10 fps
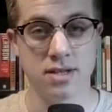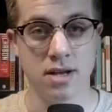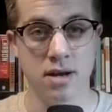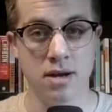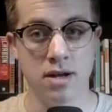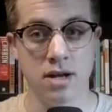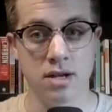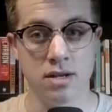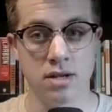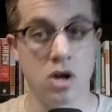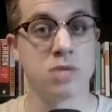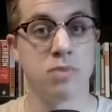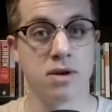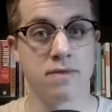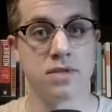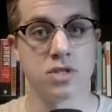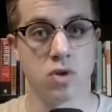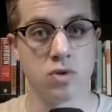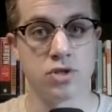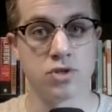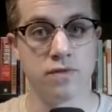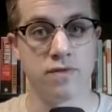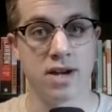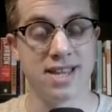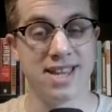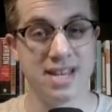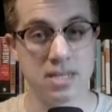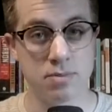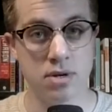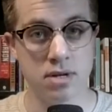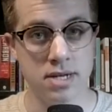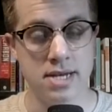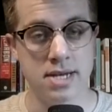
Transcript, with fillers: large part of the soldiers who fought at Gettysburg